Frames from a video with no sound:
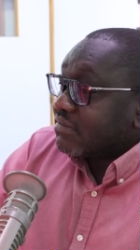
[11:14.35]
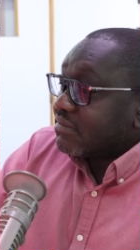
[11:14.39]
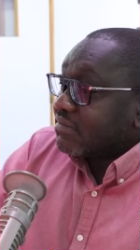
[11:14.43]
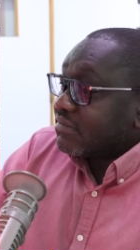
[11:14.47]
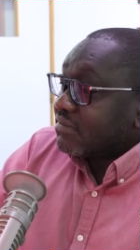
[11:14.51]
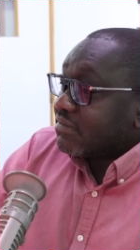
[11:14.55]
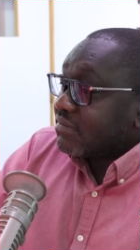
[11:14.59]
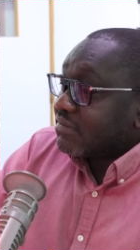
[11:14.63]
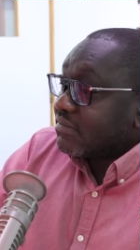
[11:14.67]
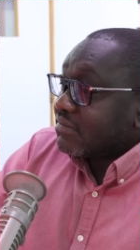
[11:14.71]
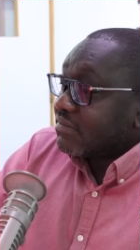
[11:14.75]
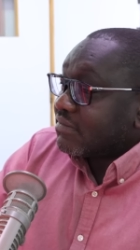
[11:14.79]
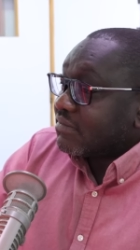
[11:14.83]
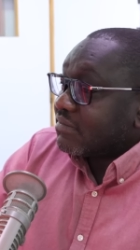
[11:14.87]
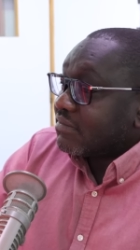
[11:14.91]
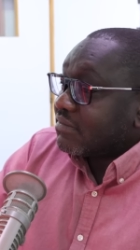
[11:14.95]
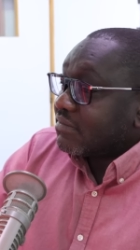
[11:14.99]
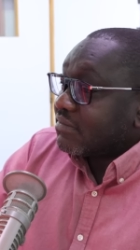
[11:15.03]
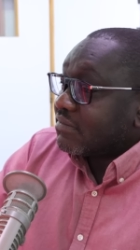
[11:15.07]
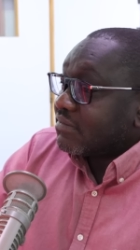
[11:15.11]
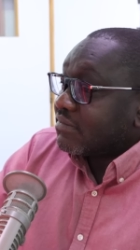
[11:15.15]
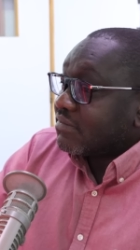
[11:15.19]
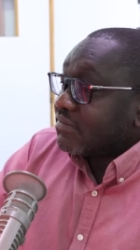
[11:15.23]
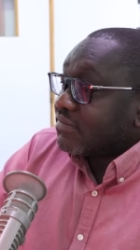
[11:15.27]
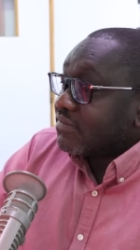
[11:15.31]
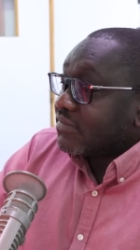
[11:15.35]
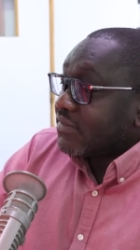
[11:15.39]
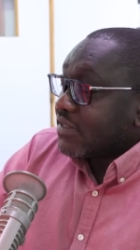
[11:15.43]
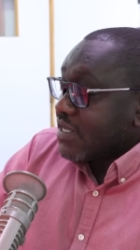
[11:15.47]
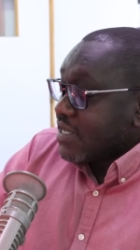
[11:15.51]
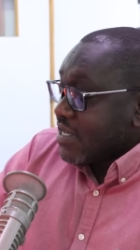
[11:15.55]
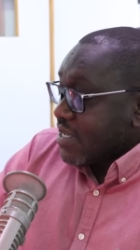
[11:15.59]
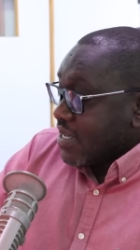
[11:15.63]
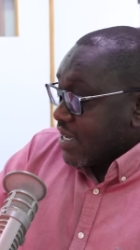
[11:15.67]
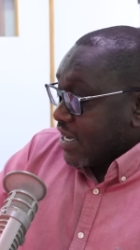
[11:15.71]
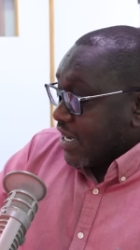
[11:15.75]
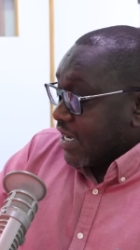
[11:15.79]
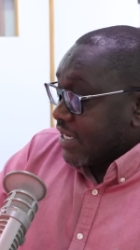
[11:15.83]
Why do you say that?
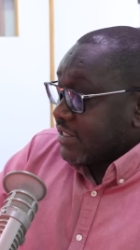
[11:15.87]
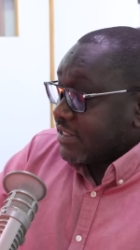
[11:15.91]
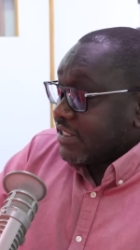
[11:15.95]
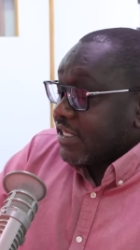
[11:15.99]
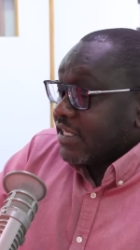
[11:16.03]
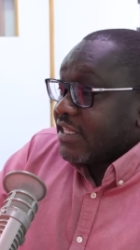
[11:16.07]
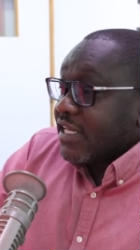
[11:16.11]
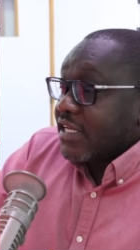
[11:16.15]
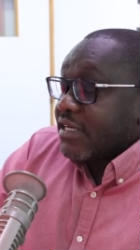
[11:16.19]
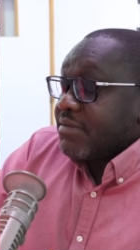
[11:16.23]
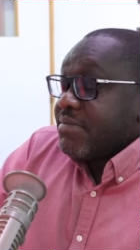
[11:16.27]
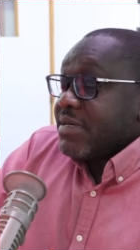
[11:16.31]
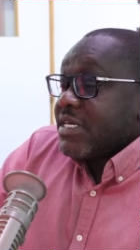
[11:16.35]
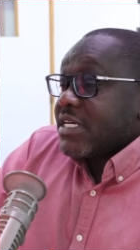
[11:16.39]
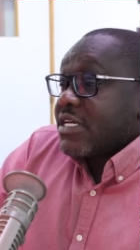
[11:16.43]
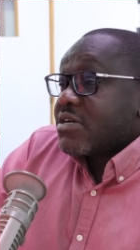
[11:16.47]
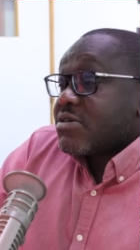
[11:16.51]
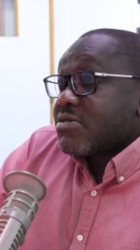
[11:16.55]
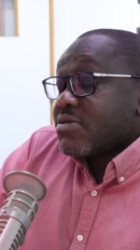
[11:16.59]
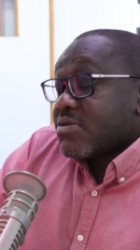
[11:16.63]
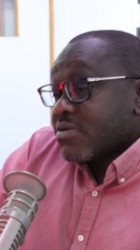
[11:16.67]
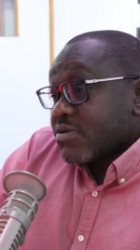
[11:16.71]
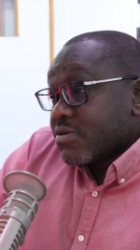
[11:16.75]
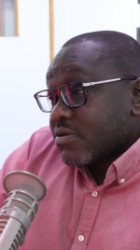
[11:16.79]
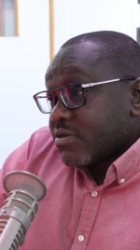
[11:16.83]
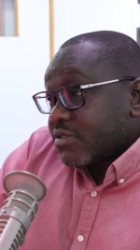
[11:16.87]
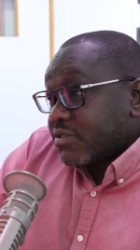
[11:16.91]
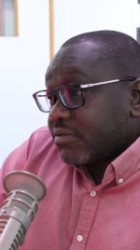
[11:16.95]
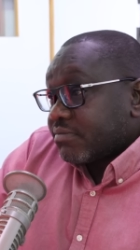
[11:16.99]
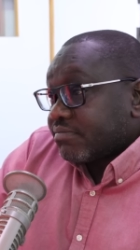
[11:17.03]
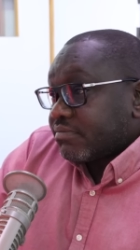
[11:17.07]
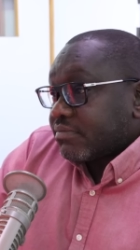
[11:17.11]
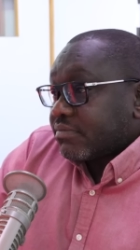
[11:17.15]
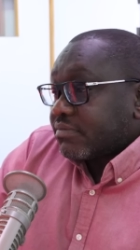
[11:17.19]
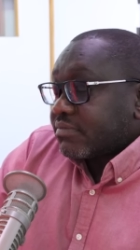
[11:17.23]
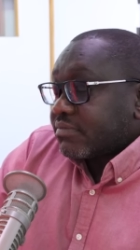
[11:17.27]
I say that because